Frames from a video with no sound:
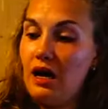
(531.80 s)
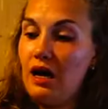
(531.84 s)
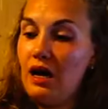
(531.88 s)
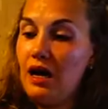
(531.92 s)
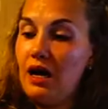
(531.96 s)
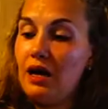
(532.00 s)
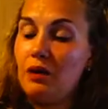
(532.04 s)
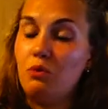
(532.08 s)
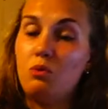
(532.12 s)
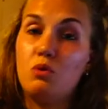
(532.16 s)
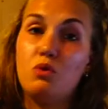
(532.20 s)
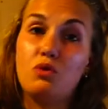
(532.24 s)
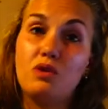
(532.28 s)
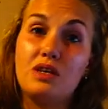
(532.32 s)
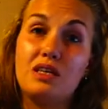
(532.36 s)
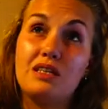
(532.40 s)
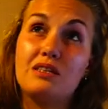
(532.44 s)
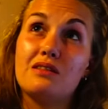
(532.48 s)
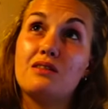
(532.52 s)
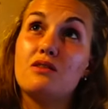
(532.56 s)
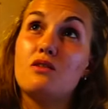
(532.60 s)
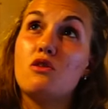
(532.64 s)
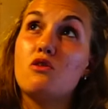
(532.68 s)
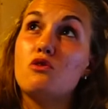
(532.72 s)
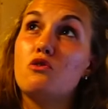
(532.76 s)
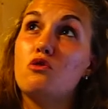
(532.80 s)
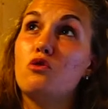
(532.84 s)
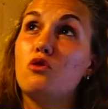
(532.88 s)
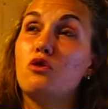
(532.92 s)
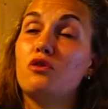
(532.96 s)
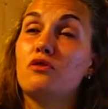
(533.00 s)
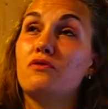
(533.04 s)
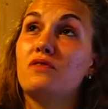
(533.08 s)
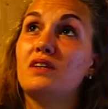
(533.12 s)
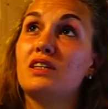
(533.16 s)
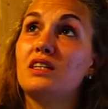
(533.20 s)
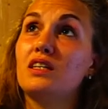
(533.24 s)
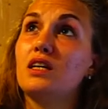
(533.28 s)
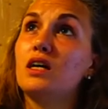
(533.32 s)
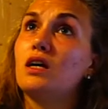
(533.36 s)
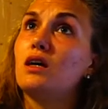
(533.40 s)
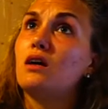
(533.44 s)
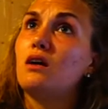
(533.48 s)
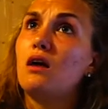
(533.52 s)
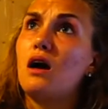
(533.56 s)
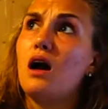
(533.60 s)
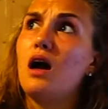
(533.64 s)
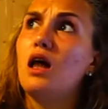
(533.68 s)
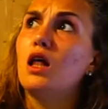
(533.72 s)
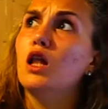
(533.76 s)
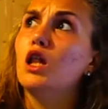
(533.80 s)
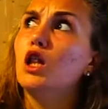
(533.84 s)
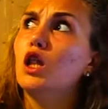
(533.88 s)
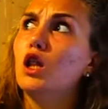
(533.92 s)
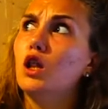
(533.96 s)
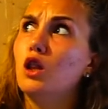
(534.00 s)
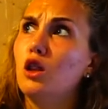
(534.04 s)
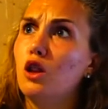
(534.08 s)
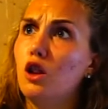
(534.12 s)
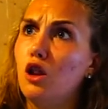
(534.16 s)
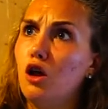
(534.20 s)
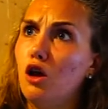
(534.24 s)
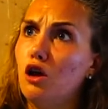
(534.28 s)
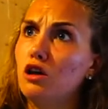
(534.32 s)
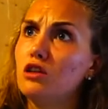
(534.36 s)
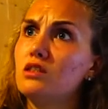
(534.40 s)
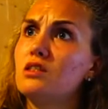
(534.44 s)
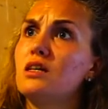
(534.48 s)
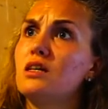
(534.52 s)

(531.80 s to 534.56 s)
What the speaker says: I wore these in the north of India a lot,